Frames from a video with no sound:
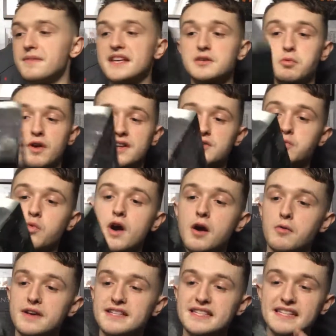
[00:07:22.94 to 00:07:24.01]
This one as
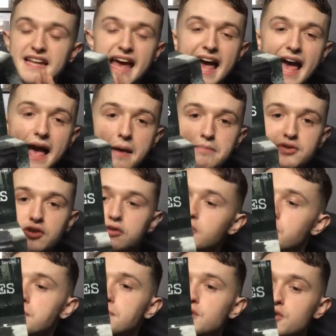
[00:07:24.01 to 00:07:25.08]
well is in
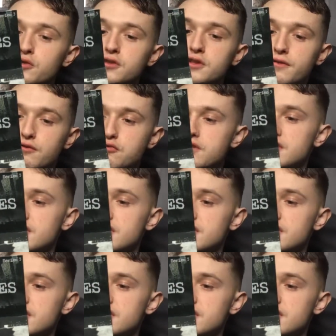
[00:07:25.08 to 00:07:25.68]
absolute beautiful